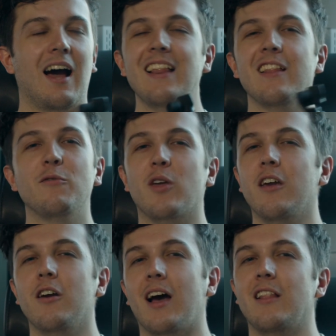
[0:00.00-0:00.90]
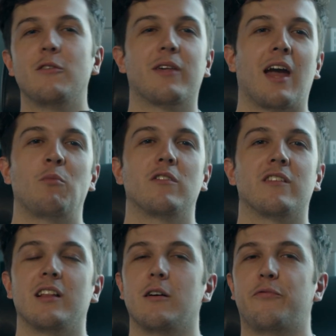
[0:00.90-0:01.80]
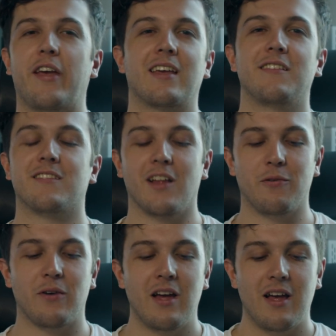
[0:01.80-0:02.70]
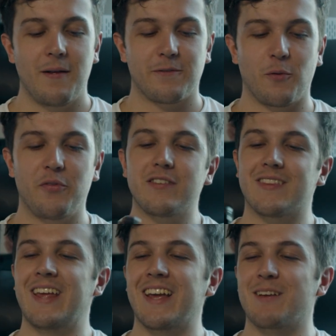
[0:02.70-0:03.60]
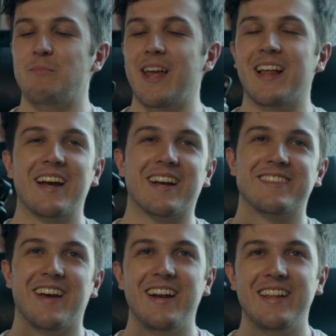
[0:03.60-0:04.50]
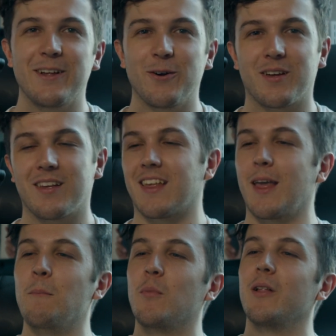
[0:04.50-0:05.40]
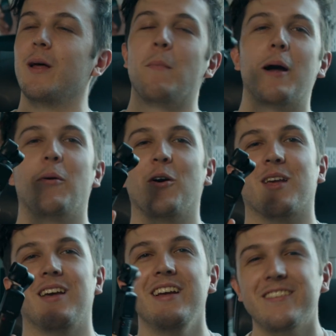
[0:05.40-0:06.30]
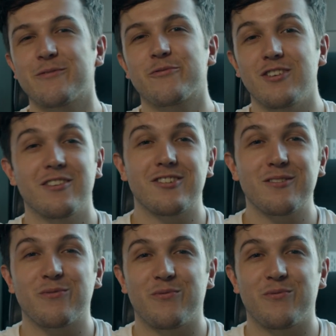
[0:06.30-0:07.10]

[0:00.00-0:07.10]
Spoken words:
I love gear, I love cameras, and I love techie stuff. So this thing being like a tiny little gimbal in my pocket, it's just